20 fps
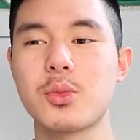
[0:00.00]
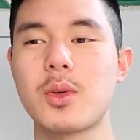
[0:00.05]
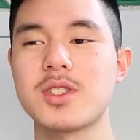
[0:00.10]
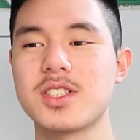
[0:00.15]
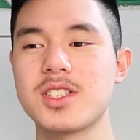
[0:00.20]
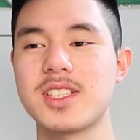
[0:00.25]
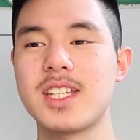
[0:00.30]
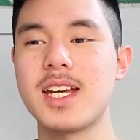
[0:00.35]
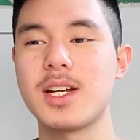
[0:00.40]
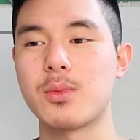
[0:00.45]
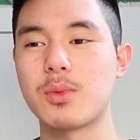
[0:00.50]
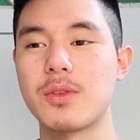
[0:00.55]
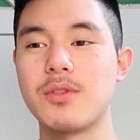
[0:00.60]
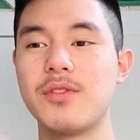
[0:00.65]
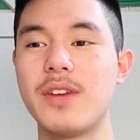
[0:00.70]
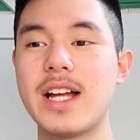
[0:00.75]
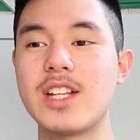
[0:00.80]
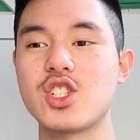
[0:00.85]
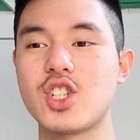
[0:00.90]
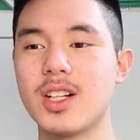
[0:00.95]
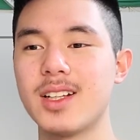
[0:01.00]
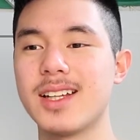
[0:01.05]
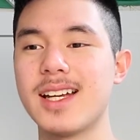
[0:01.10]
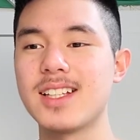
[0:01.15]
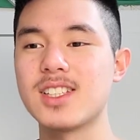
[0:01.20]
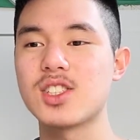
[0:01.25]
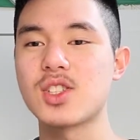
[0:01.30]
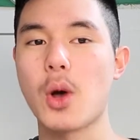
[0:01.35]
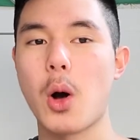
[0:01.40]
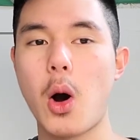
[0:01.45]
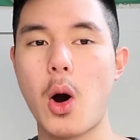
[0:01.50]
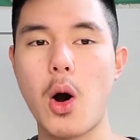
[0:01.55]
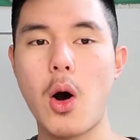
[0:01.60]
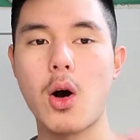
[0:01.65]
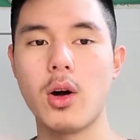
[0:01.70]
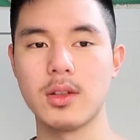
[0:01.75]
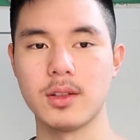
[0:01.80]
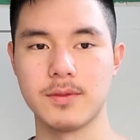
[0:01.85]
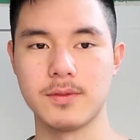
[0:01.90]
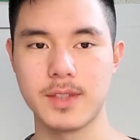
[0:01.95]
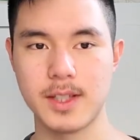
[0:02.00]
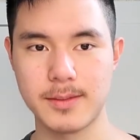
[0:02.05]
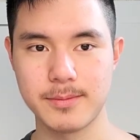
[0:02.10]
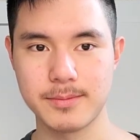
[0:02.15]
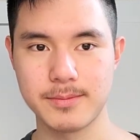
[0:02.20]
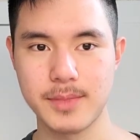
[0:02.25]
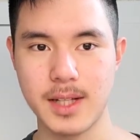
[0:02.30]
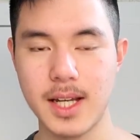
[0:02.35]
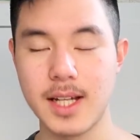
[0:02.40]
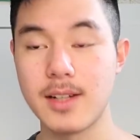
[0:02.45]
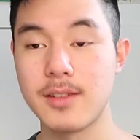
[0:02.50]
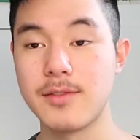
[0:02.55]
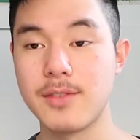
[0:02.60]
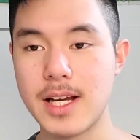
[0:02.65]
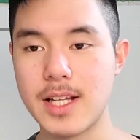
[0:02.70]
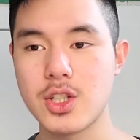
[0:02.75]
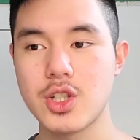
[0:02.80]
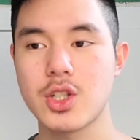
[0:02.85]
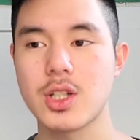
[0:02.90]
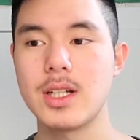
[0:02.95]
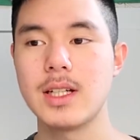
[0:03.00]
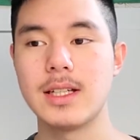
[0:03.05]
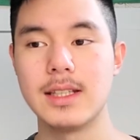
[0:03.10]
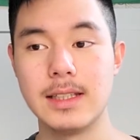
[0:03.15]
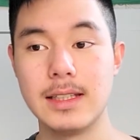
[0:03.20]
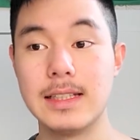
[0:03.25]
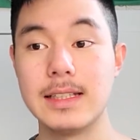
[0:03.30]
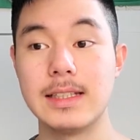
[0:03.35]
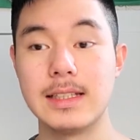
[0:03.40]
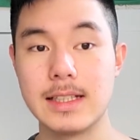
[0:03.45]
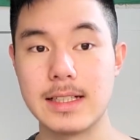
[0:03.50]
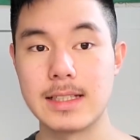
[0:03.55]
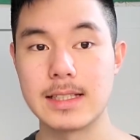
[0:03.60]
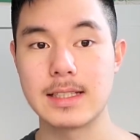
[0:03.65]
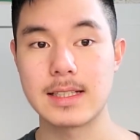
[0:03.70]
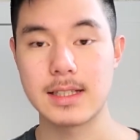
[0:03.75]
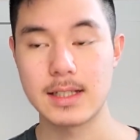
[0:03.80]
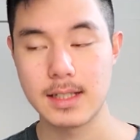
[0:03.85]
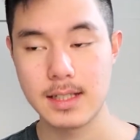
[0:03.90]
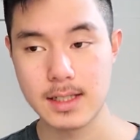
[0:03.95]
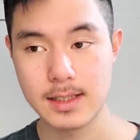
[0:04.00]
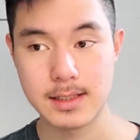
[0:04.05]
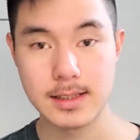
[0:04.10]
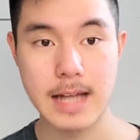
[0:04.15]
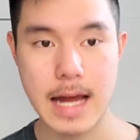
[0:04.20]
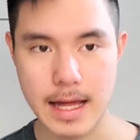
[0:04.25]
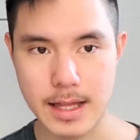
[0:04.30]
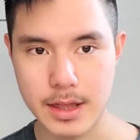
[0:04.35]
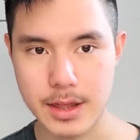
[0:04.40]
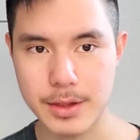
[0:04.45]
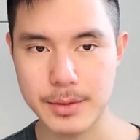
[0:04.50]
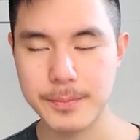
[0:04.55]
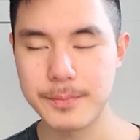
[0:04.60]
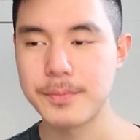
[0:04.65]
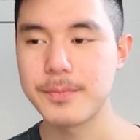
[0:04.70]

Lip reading: wants to take revenge against all of them and avenge Nina's death.